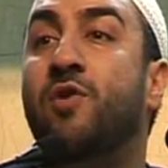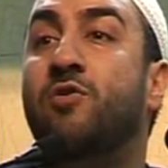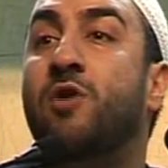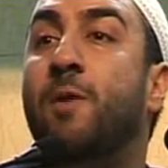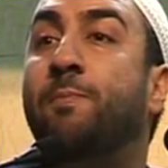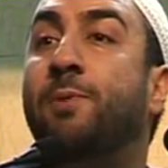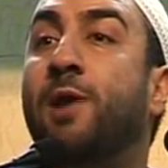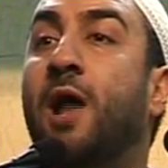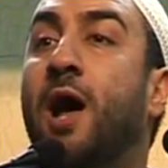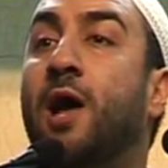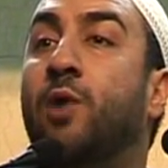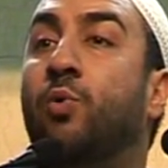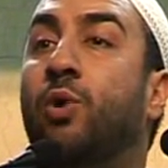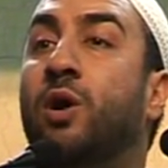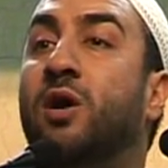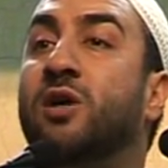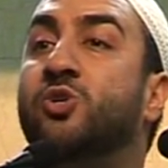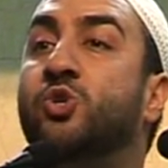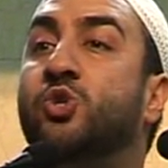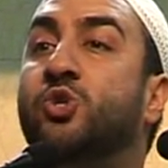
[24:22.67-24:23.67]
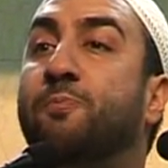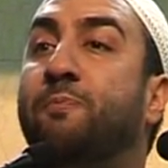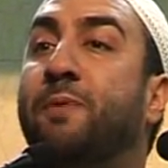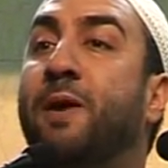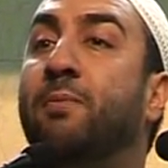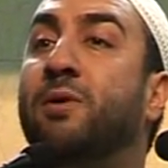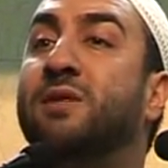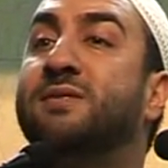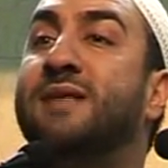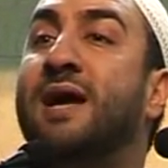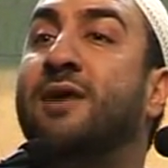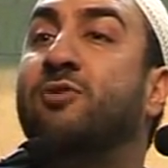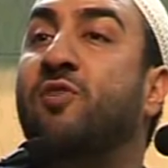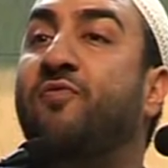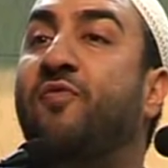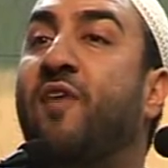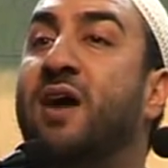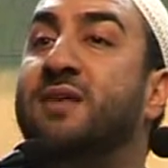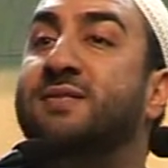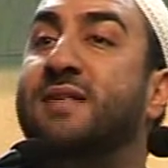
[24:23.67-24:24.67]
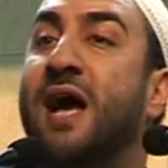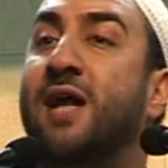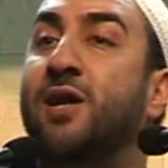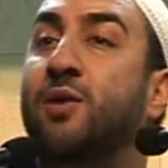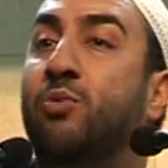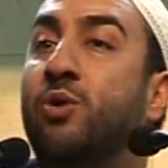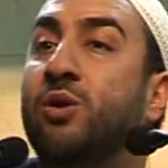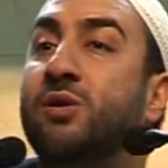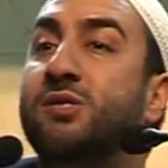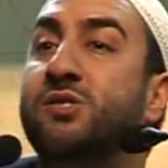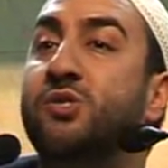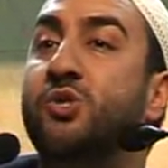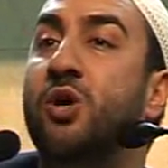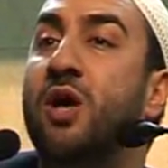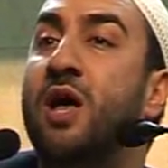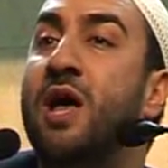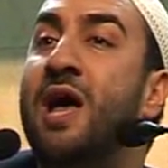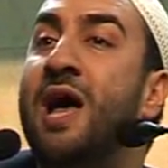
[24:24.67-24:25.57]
The reply was, people sacrifice animals.